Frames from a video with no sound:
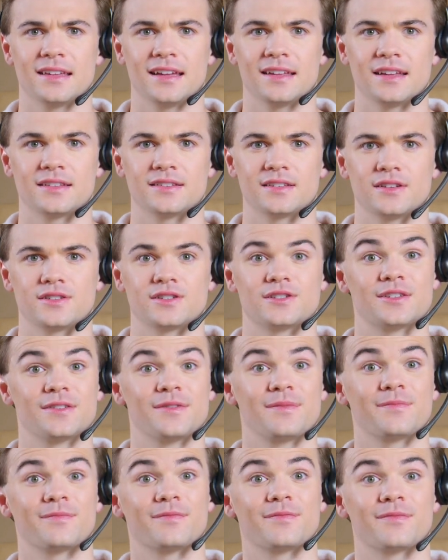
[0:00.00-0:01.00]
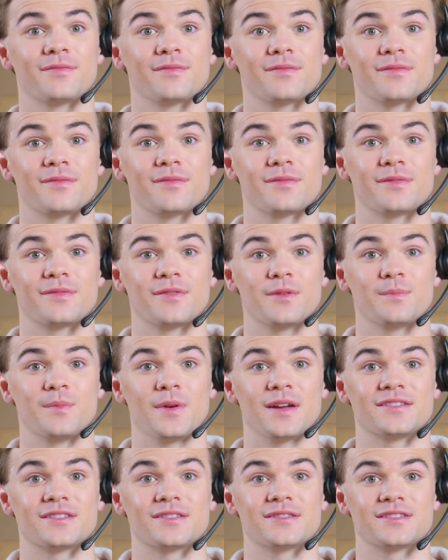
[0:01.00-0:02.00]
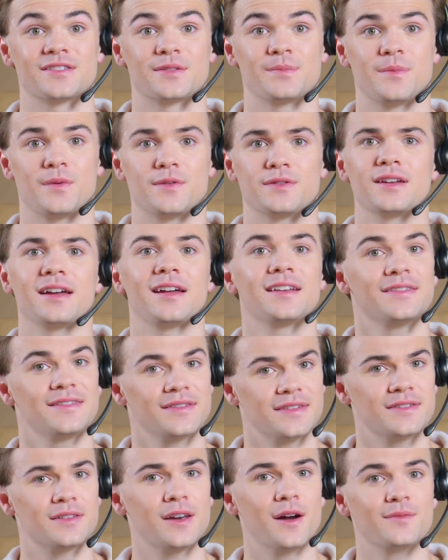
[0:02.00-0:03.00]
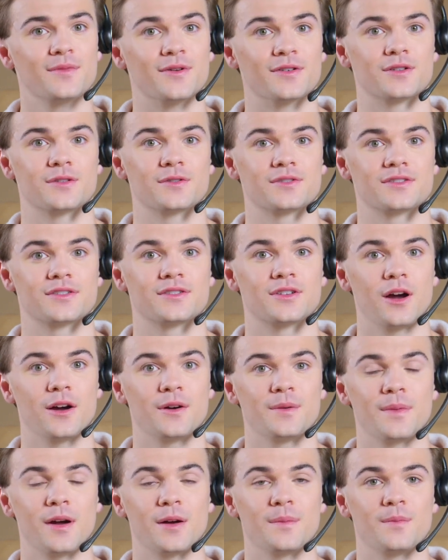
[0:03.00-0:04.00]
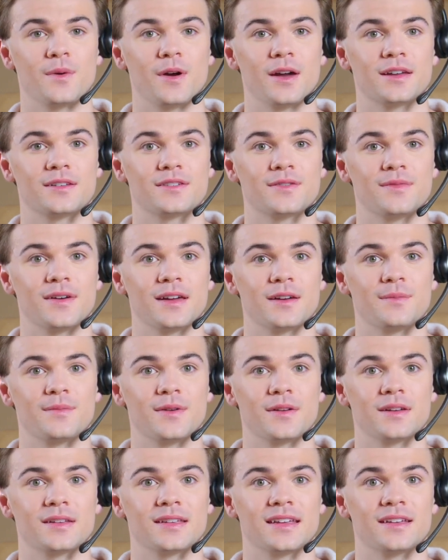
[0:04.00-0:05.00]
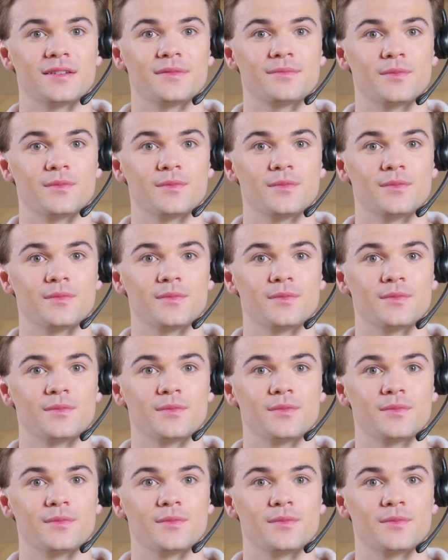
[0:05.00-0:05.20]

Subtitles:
In addition, the present simple tense is often used to talk about product availability.